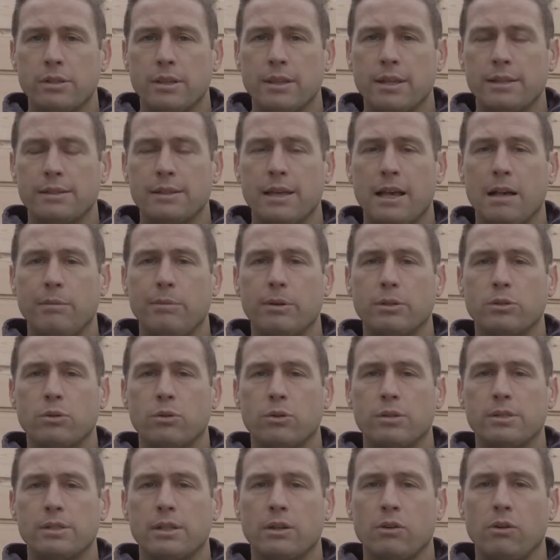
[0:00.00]
on this elbow
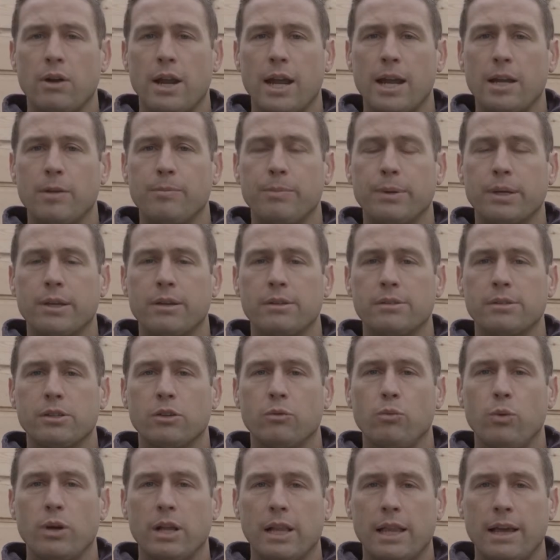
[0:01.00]
towards the ground because
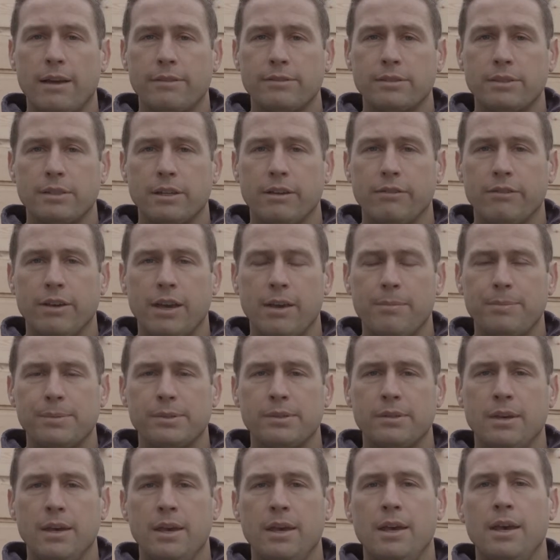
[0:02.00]
you will have stiff
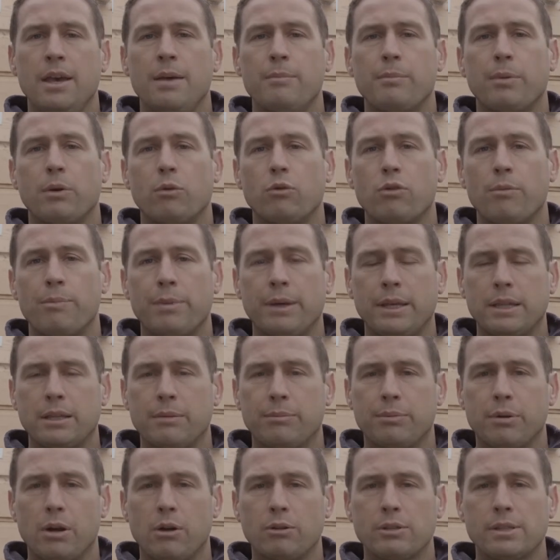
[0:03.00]
hips. But repeat the
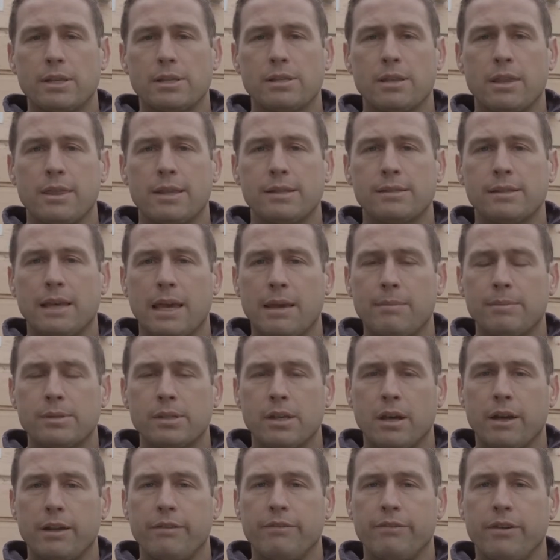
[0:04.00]
process on the same
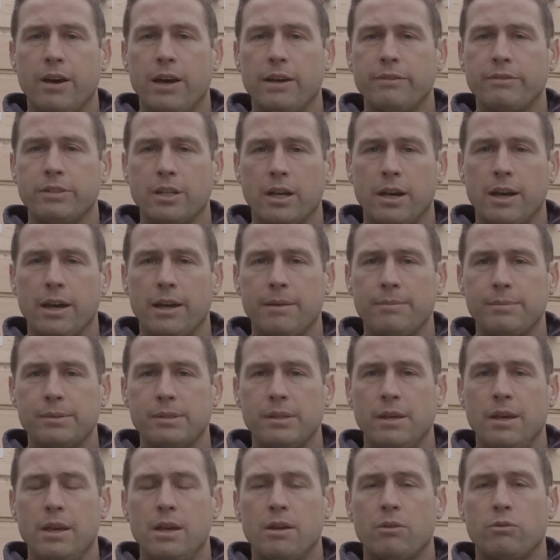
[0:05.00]
side 5
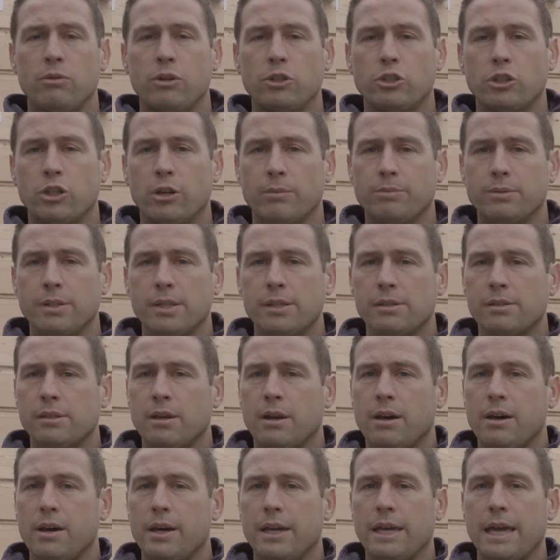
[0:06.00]
times, reaching up to the
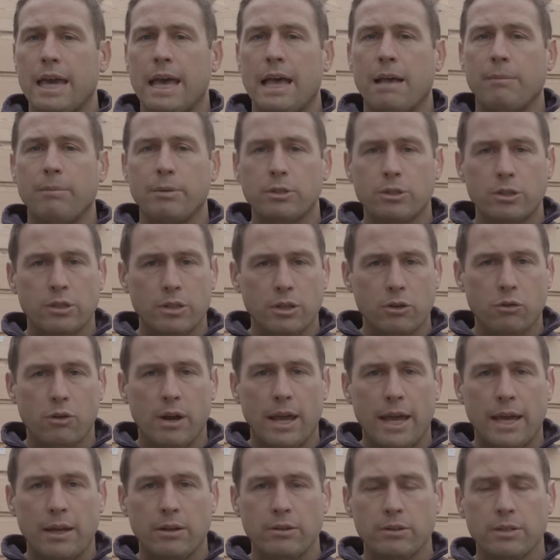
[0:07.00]
sky, elbow to the
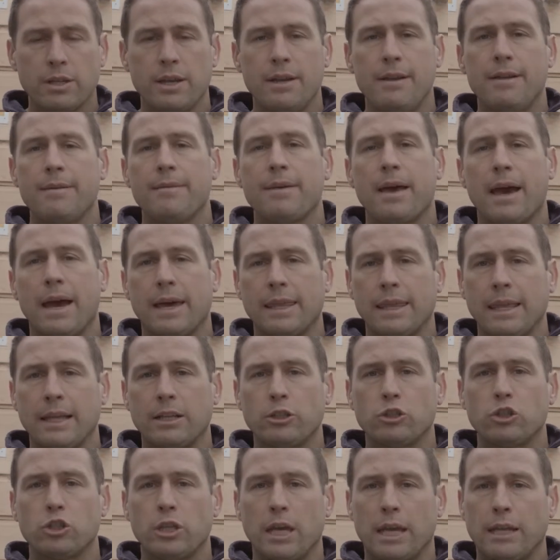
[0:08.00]
ground, and then
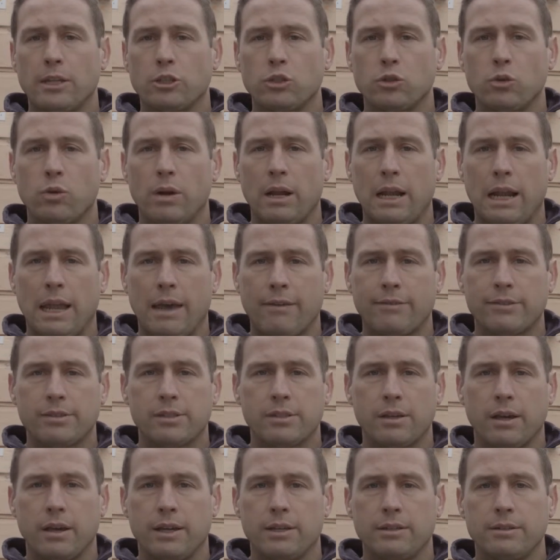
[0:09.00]
change to our left
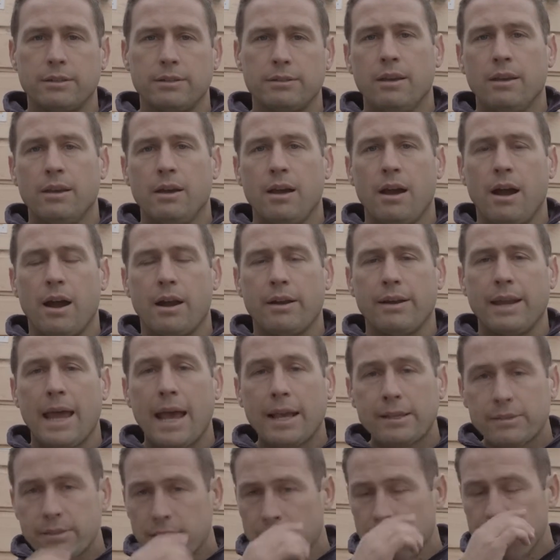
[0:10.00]
side. Our
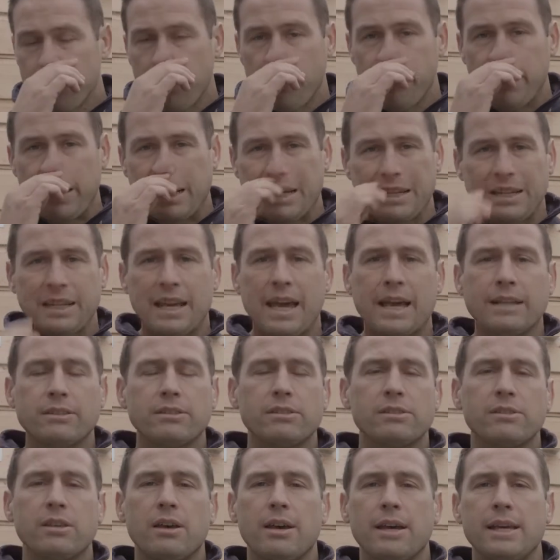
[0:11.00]
next hip mobility
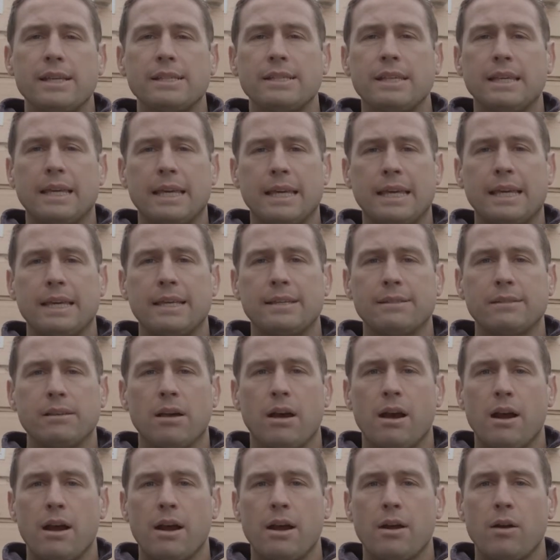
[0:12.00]
exercise is
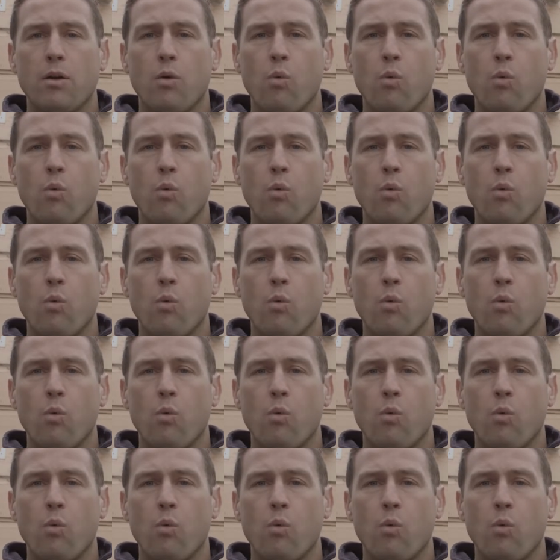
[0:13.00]
our